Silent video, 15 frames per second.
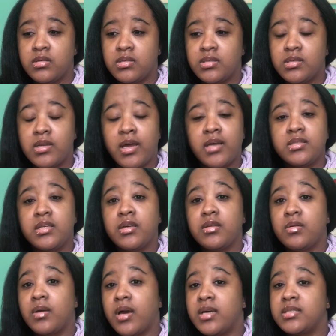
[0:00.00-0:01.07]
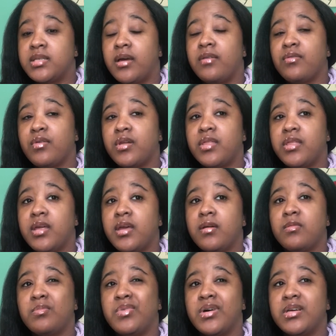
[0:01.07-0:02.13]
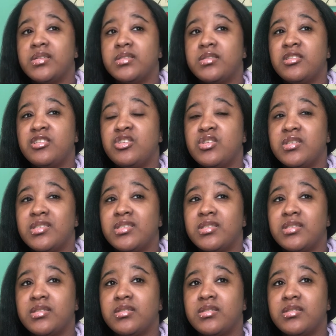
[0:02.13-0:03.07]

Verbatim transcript: to not tell you guys everything, but to just